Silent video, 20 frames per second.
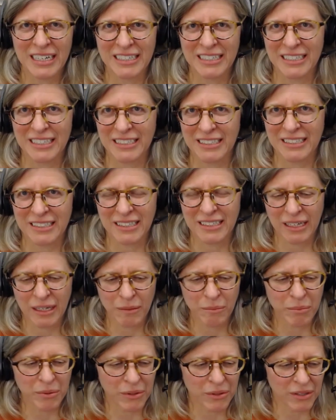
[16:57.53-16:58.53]
an
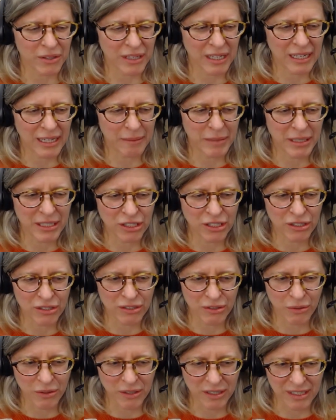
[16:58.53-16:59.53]
example in New
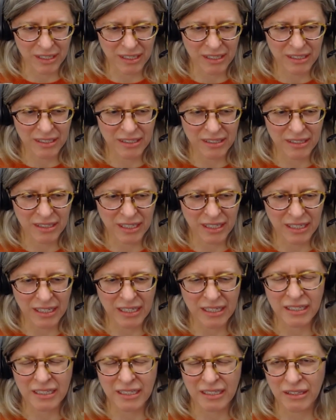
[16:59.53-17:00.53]
York
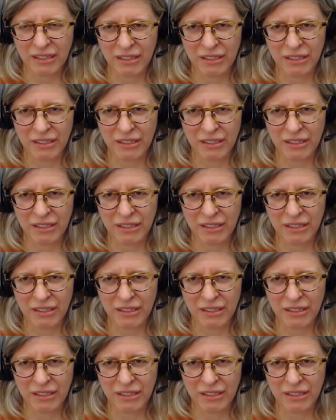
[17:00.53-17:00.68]
that